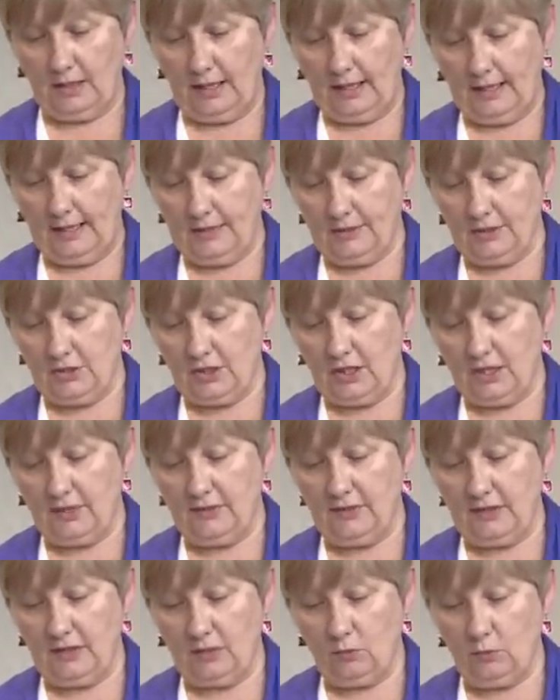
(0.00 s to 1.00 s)
And I
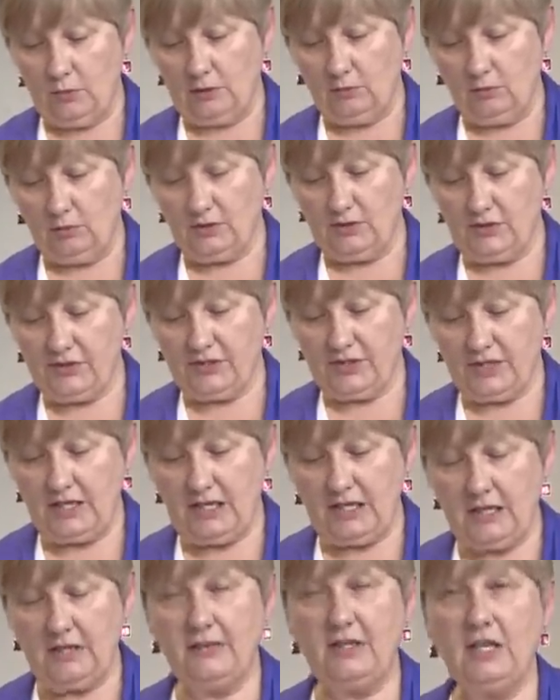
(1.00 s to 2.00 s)
think we will
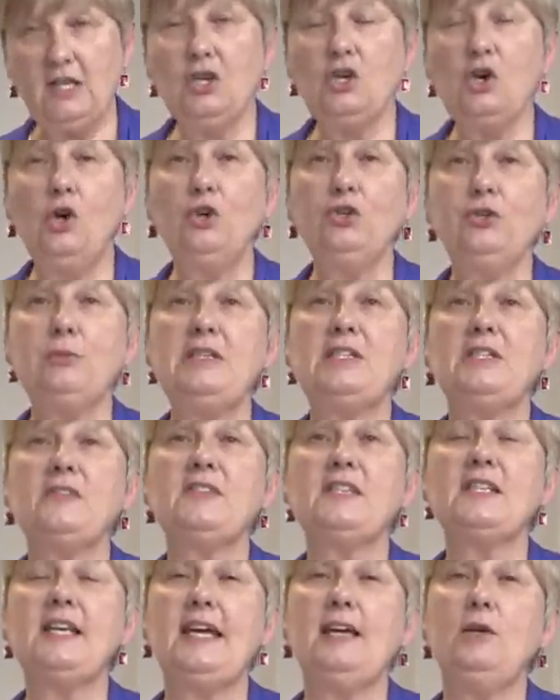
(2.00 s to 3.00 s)
see the economies of
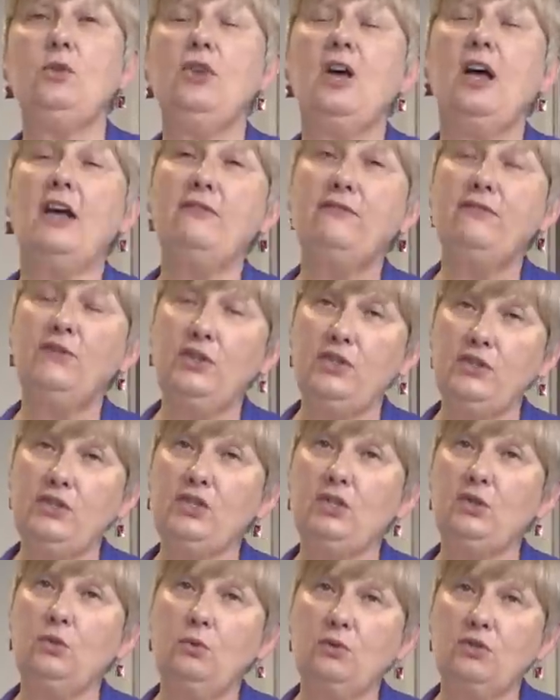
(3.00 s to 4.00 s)
scale that I
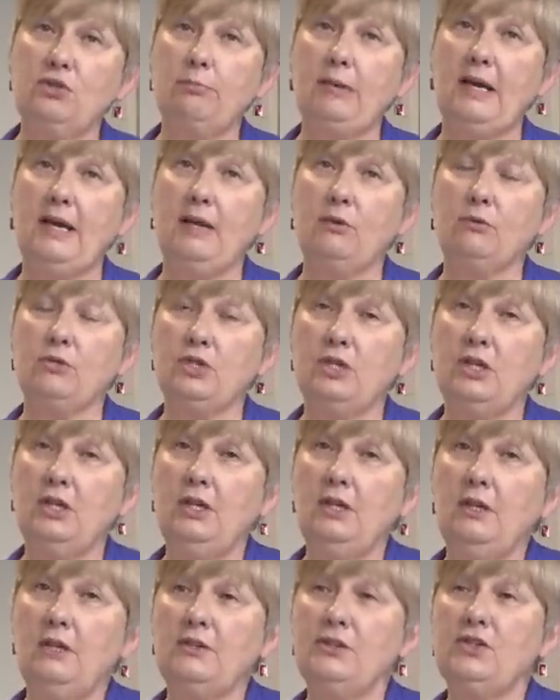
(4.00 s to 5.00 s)
first talked about.
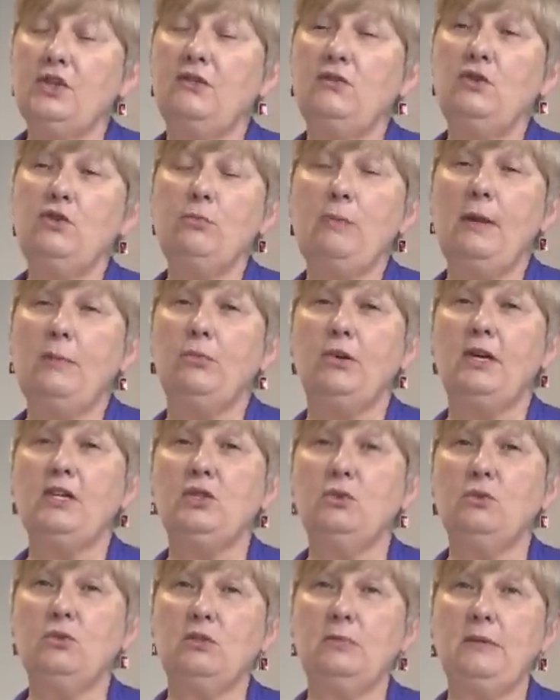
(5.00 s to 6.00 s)
So if you remember, I
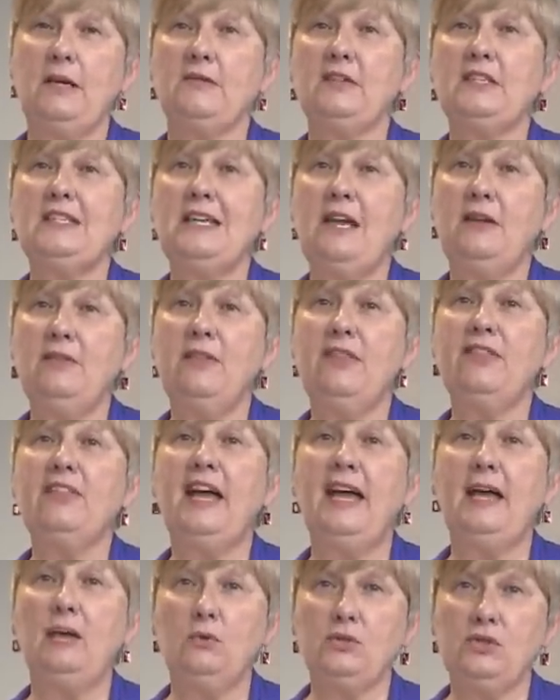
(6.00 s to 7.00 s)
talked about the
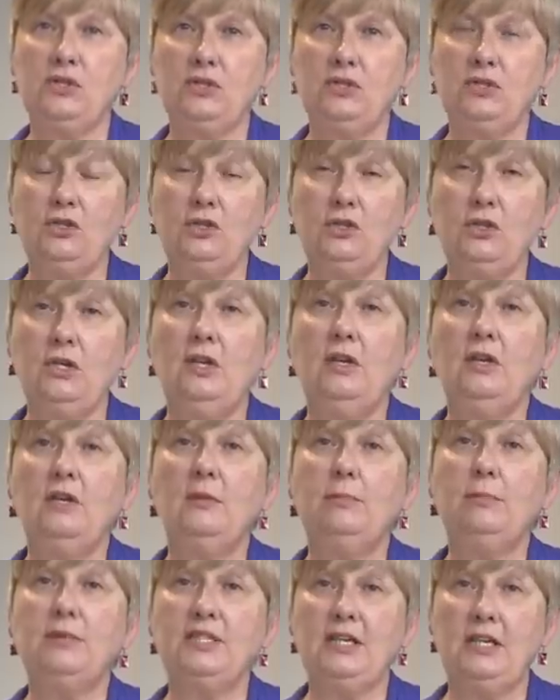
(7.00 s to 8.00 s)
10,000
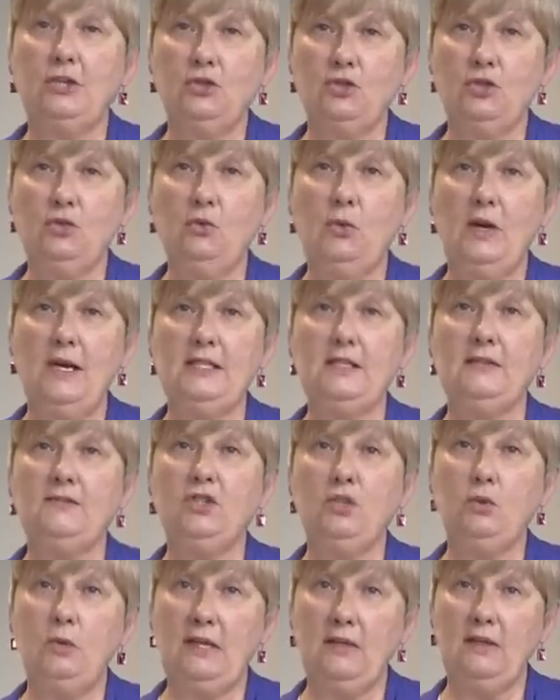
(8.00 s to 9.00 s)
potential ways of
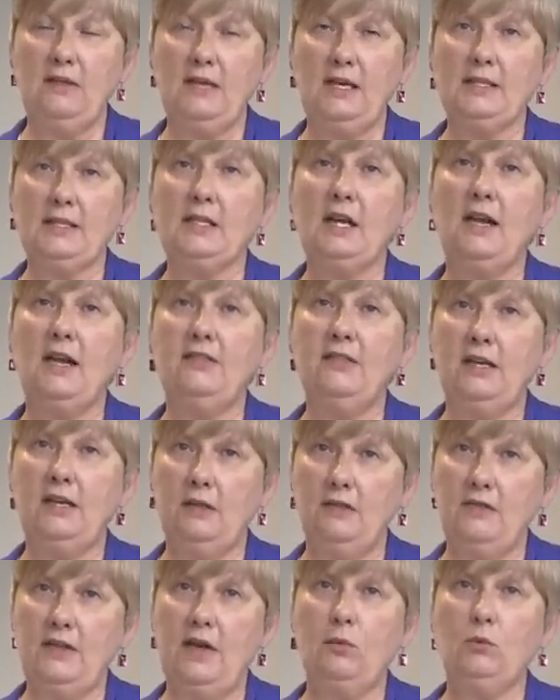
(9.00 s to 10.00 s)
doing things. I
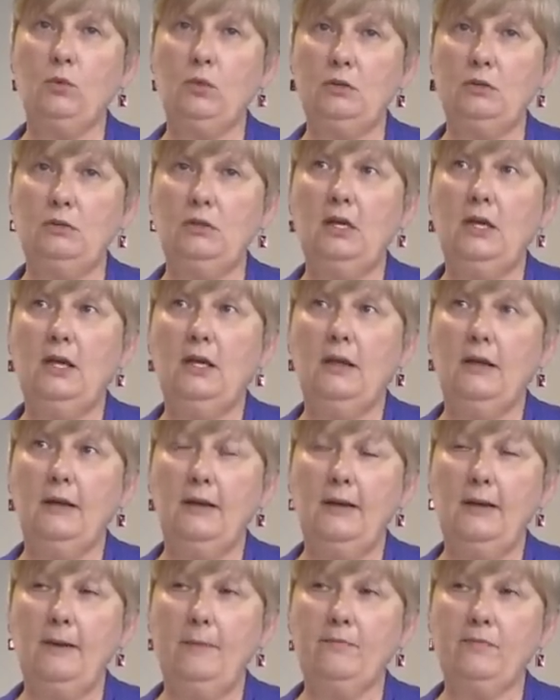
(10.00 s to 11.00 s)
think that will
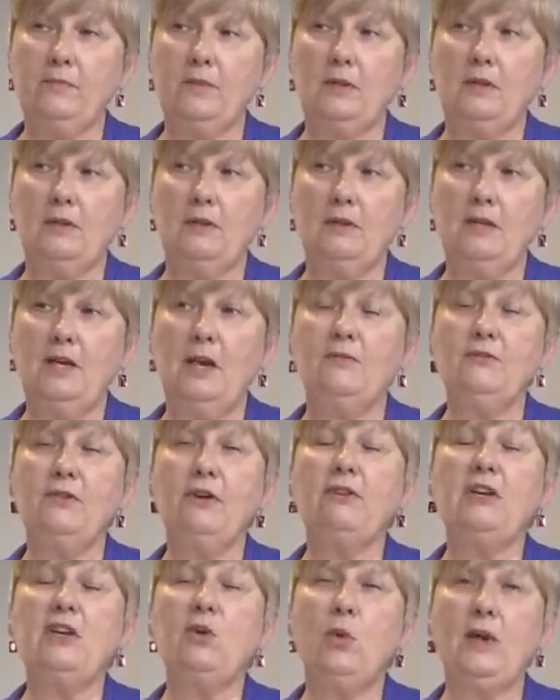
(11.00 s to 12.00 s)
um, come
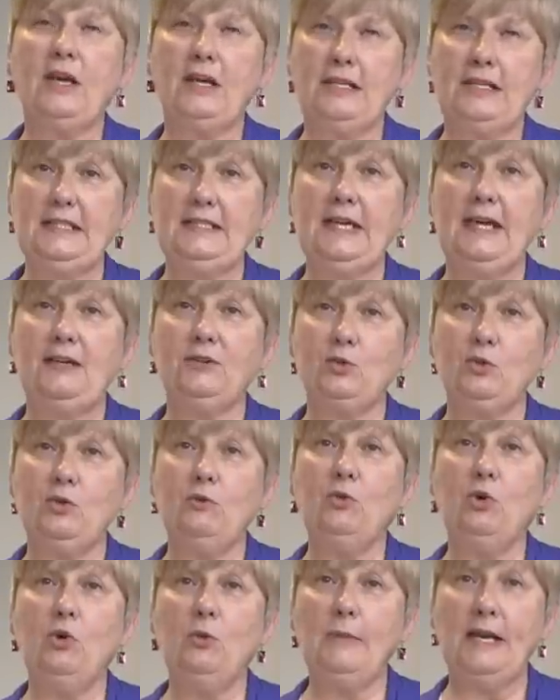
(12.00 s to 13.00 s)
very quickly down to a
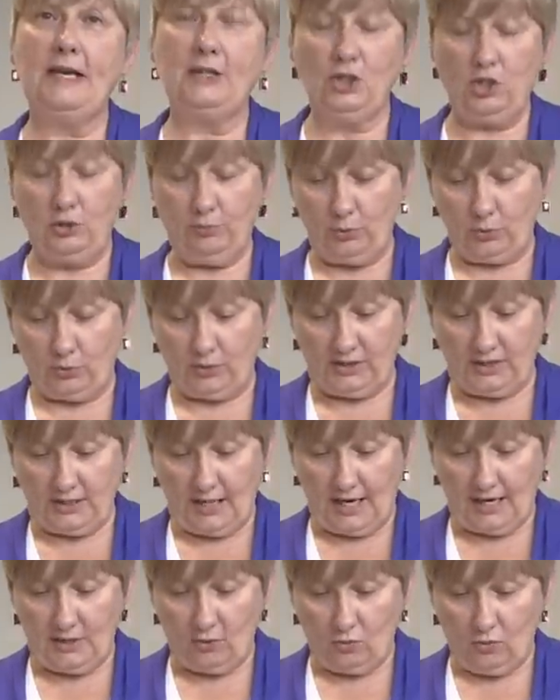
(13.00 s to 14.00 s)
more manageable
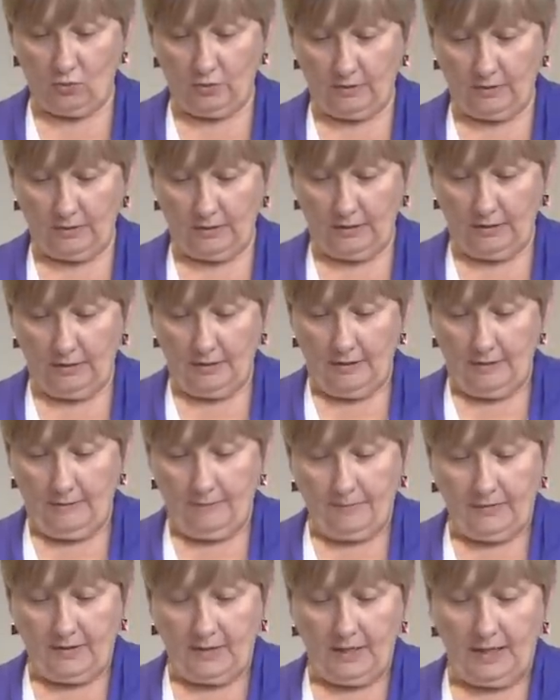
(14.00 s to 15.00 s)
scale.
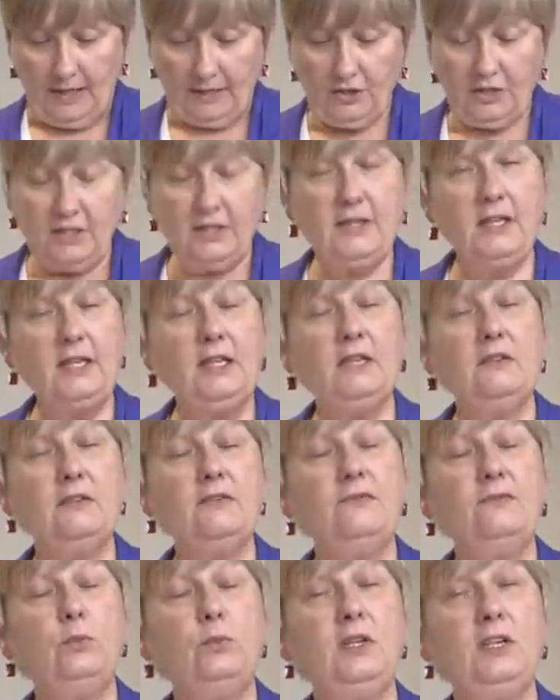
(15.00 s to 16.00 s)
And I think
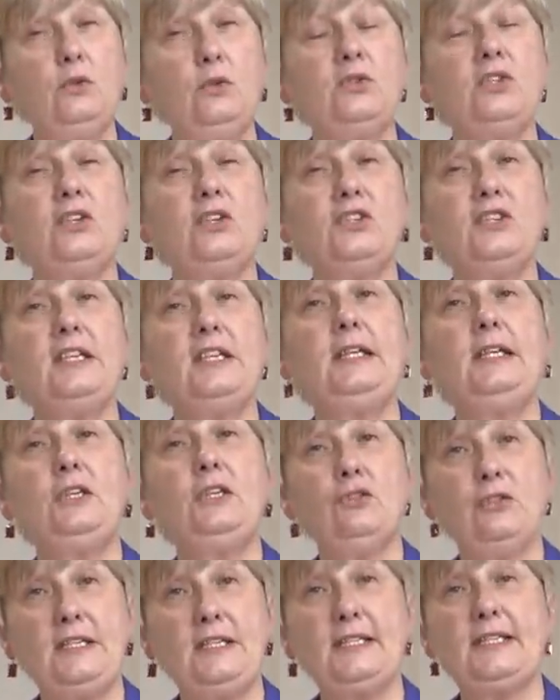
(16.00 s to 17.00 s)
we'll also see
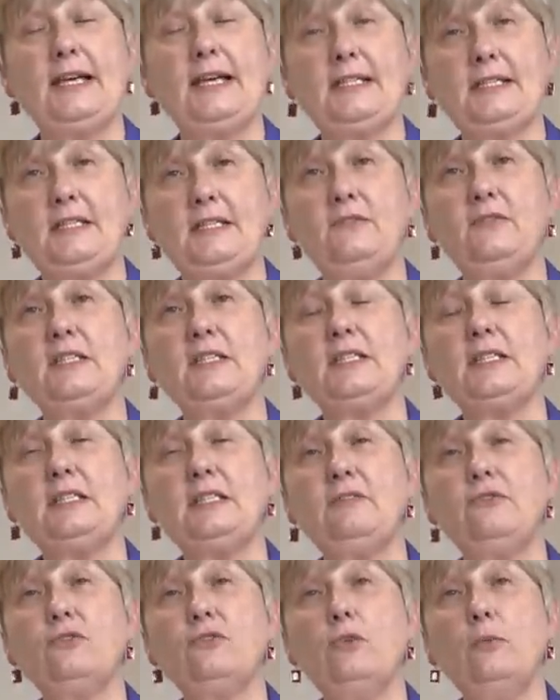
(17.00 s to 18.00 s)
increased
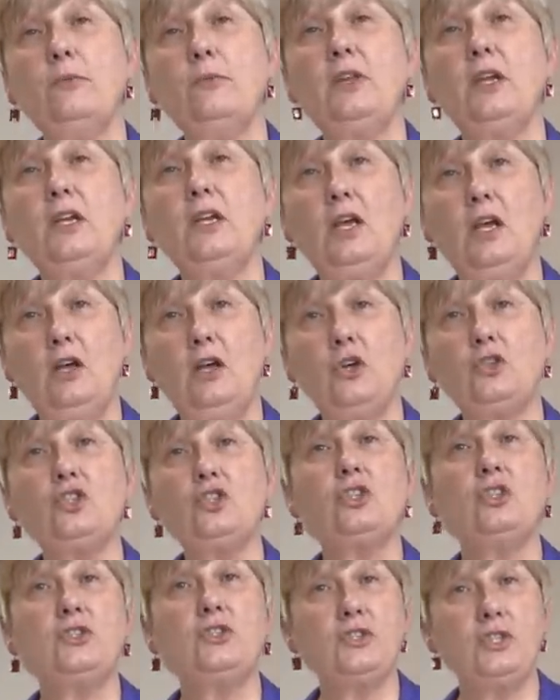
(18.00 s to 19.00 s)
activity from the
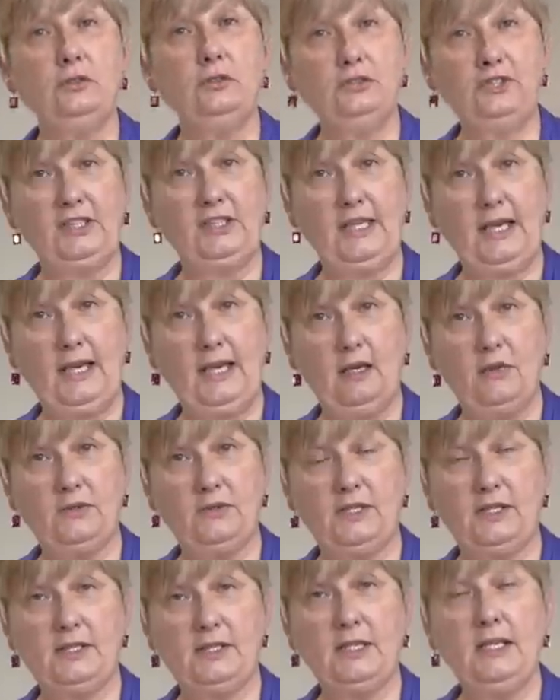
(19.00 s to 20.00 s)
large consulting
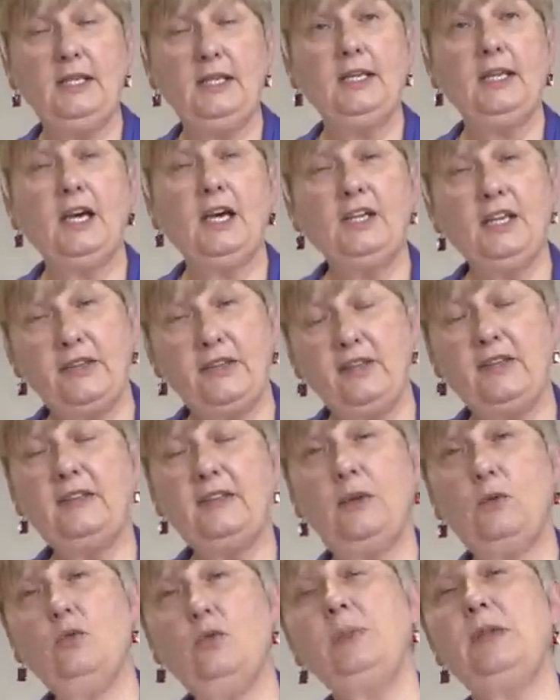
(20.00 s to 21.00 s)
houses. And I think
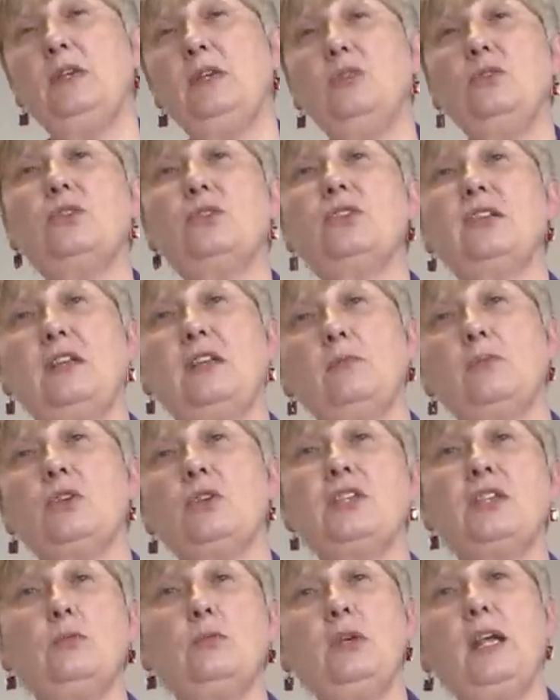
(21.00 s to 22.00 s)
that will be a good thing
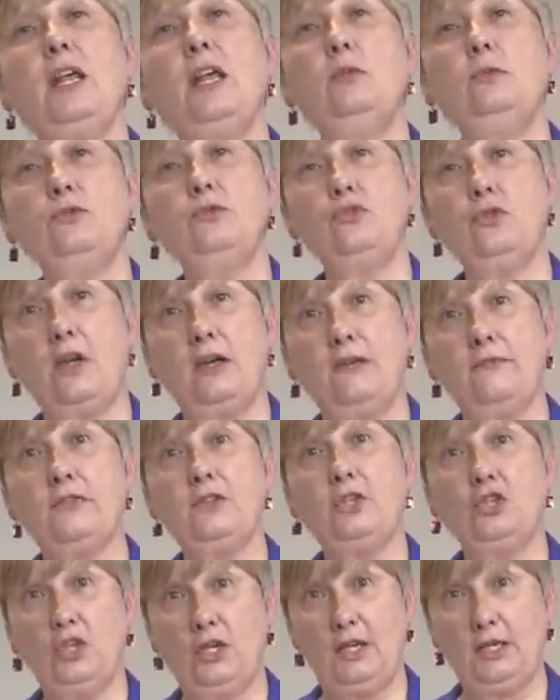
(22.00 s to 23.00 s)
because it will help drive
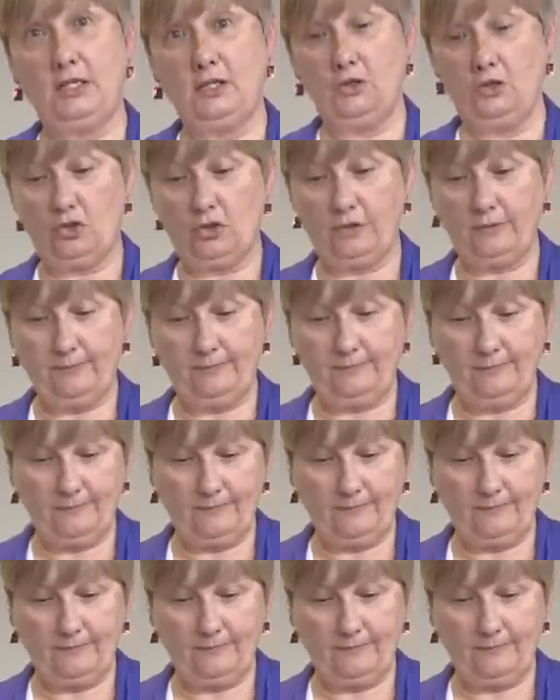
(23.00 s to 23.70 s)
the change.